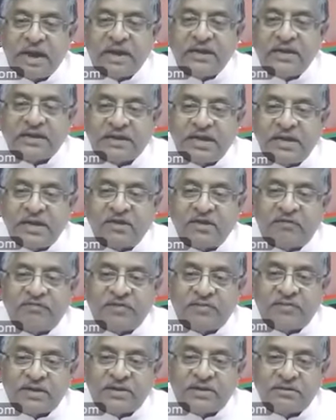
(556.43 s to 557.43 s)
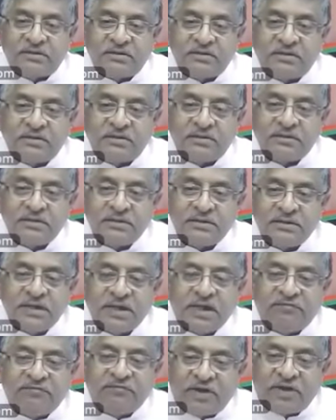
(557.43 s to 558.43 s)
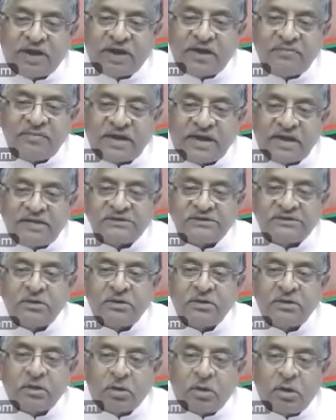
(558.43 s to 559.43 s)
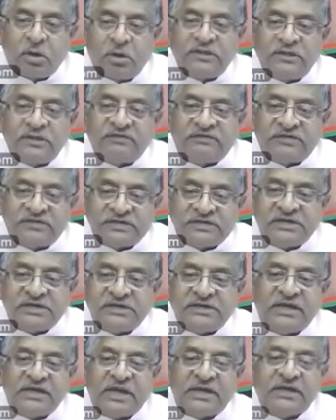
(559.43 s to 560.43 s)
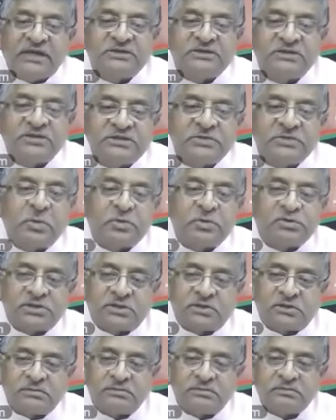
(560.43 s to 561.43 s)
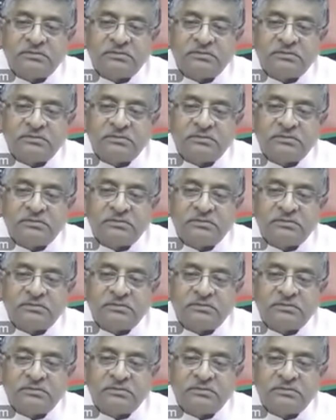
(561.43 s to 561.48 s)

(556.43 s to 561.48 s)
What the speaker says: At a click of a button, a farmer has all the facility at his disposal.